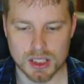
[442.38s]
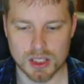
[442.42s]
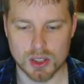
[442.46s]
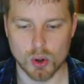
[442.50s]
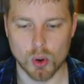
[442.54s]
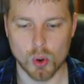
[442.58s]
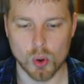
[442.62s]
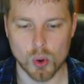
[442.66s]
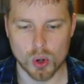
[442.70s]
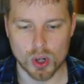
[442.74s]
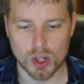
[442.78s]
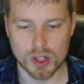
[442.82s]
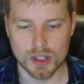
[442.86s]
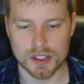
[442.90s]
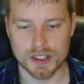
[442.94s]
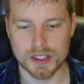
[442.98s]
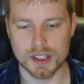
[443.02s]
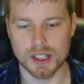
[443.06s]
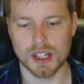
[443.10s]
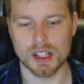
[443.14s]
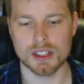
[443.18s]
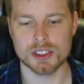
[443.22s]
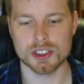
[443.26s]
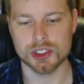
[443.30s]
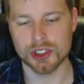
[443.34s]
or
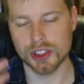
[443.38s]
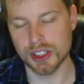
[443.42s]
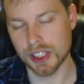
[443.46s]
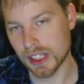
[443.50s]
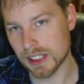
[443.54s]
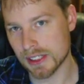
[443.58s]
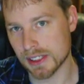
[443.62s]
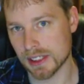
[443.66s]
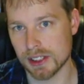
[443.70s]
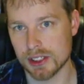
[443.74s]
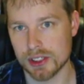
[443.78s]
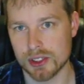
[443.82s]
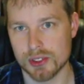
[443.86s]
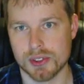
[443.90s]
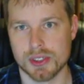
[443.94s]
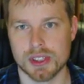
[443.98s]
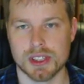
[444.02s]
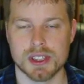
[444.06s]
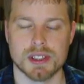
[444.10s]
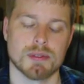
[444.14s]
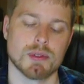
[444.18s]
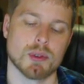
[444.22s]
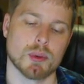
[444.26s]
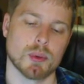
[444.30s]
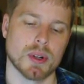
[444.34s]
I'll show you guys how to do it a
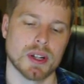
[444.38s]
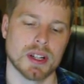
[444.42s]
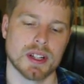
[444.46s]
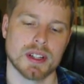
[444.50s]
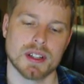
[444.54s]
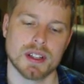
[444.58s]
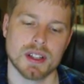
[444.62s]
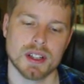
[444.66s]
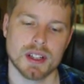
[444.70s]
different way.